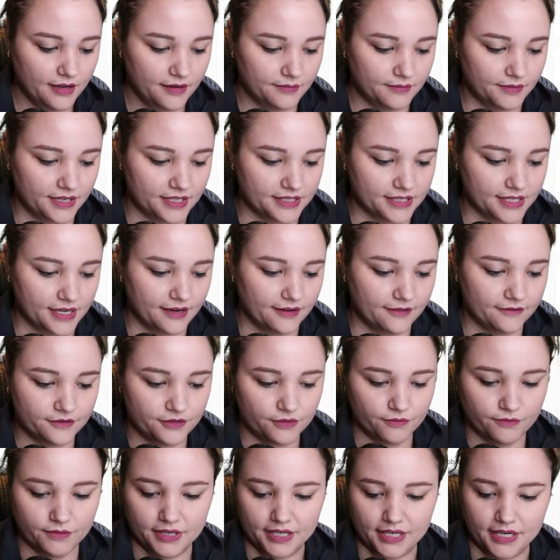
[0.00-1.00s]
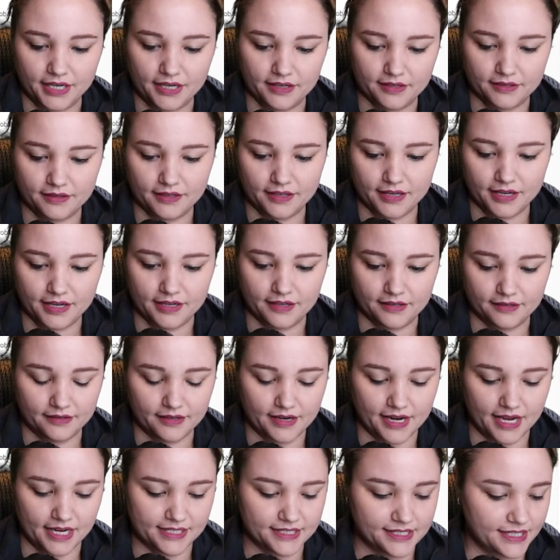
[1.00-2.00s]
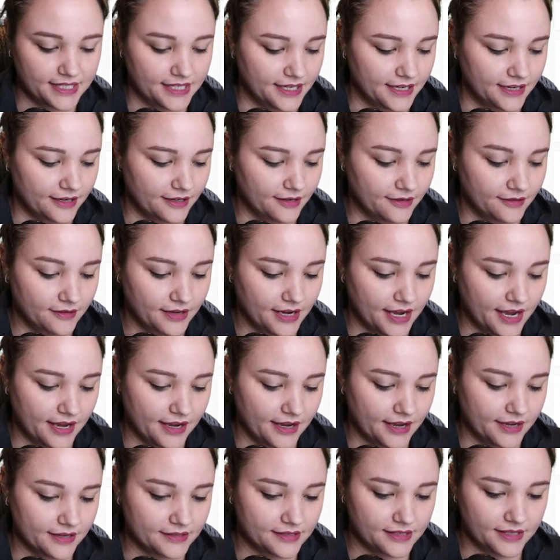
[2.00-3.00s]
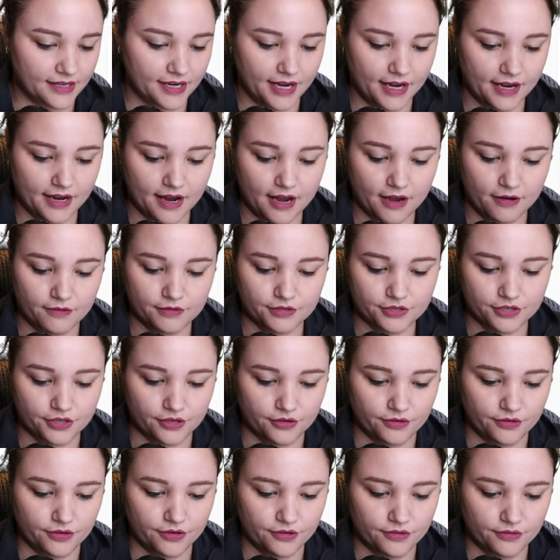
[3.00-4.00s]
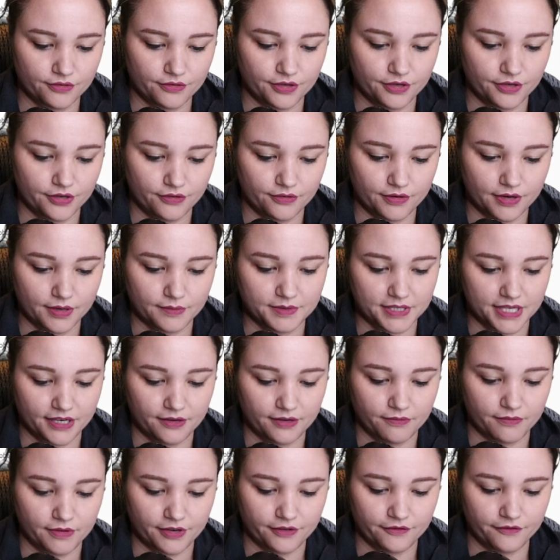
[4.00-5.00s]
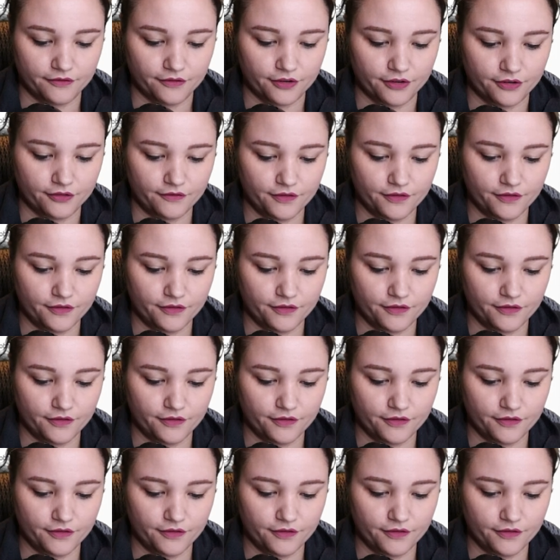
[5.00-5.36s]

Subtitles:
because I have 20 and then 19. And today I will show you the new updated one for